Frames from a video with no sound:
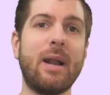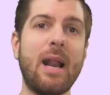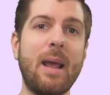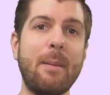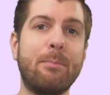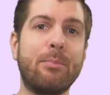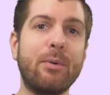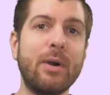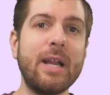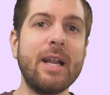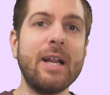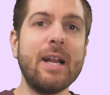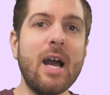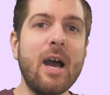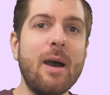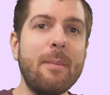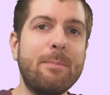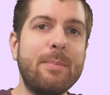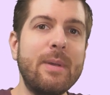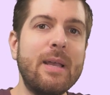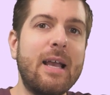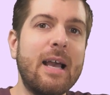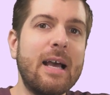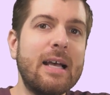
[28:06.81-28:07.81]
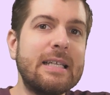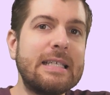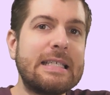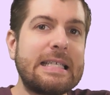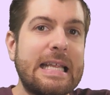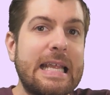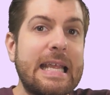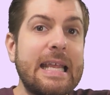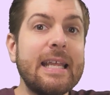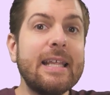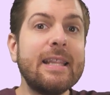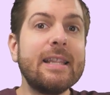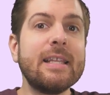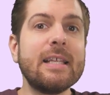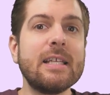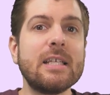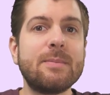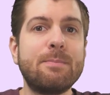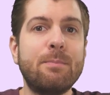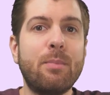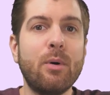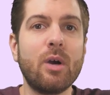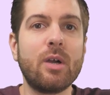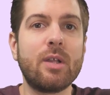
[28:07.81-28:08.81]
But I bring it up because in
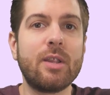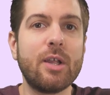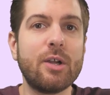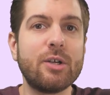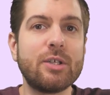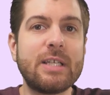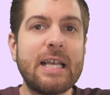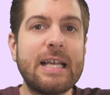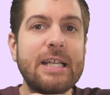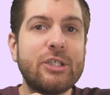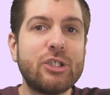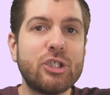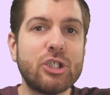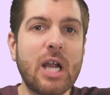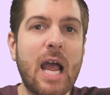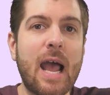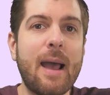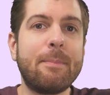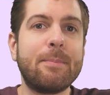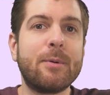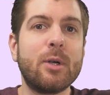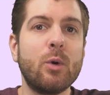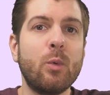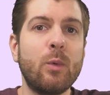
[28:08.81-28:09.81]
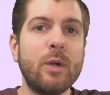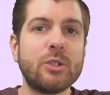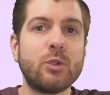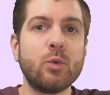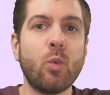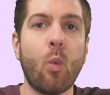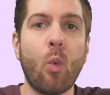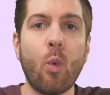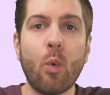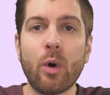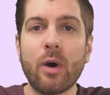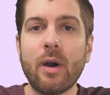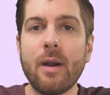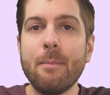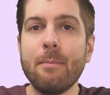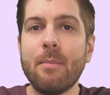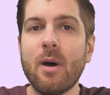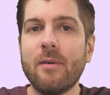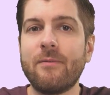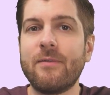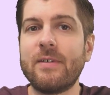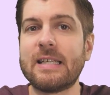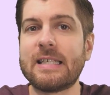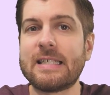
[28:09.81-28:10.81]
this book, there's a chapter which Warren
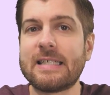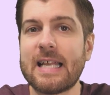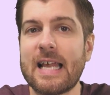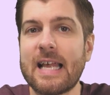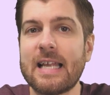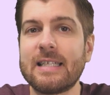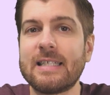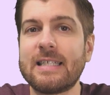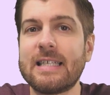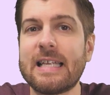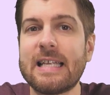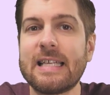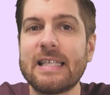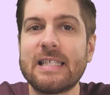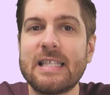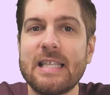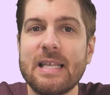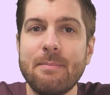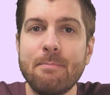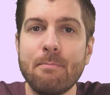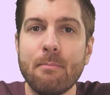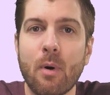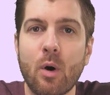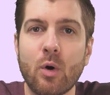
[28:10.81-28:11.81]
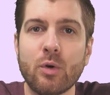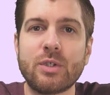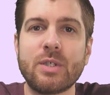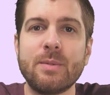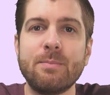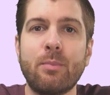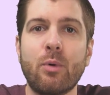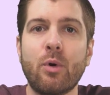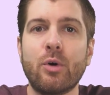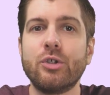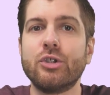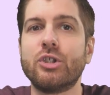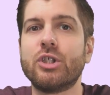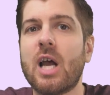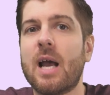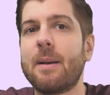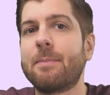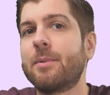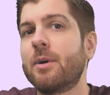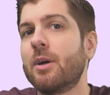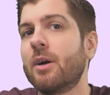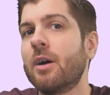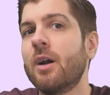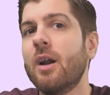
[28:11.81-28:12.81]
Buffett says is the most important
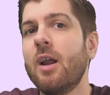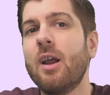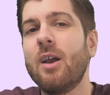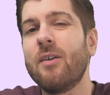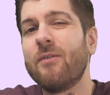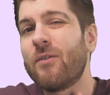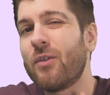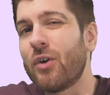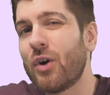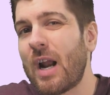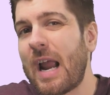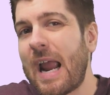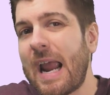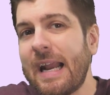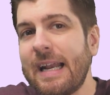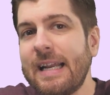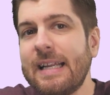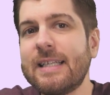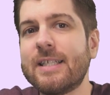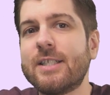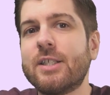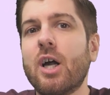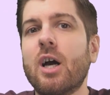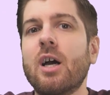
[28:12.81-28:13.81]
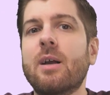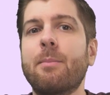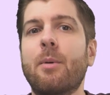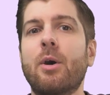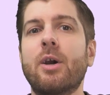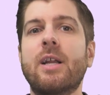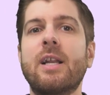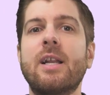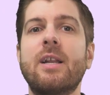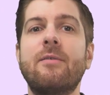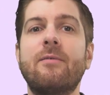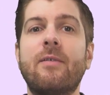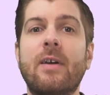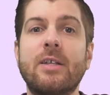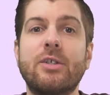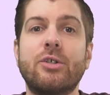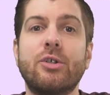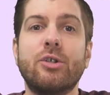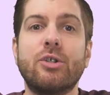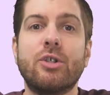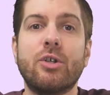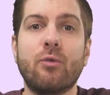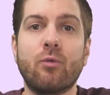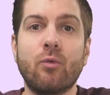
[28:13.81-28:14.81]
chapter for any stock market
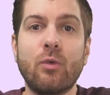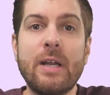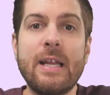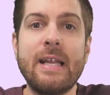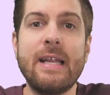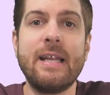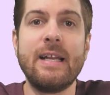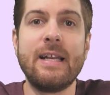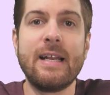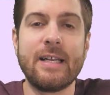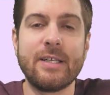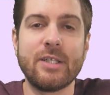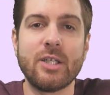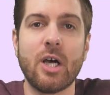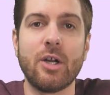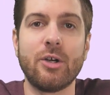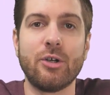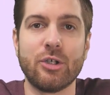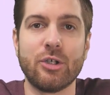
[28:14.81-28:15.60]
investor to read and to